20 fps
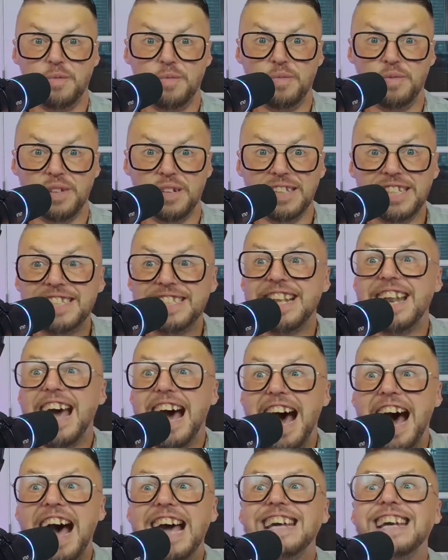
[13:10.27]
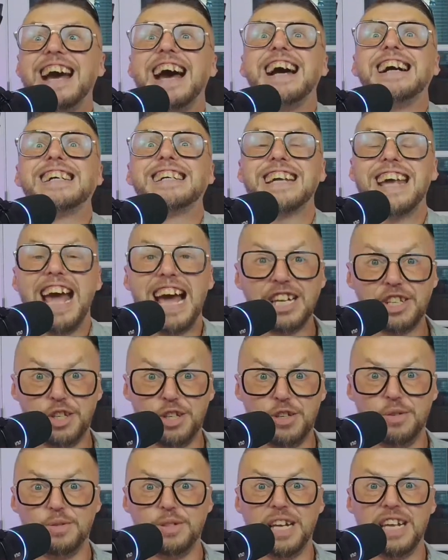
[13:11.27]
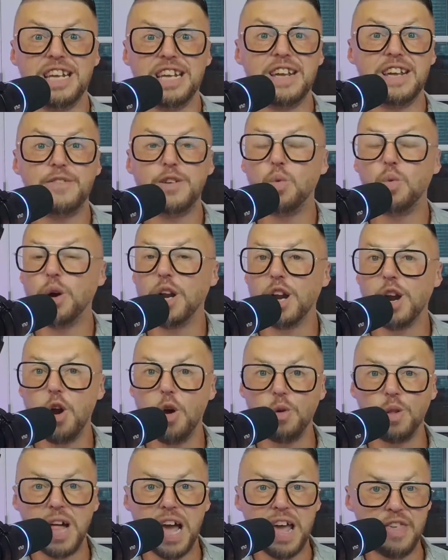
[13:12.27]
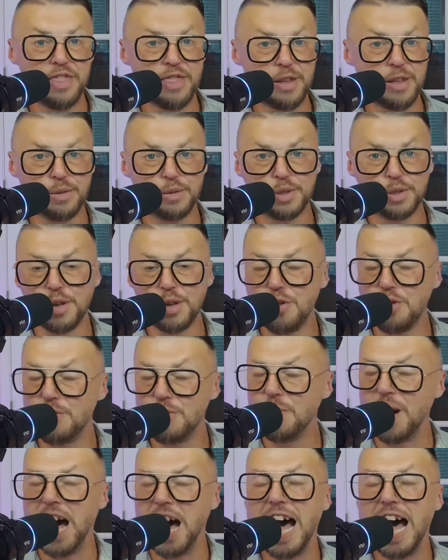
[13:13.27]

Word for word: Listen, I got you. Like, if you want to go live through Zoom,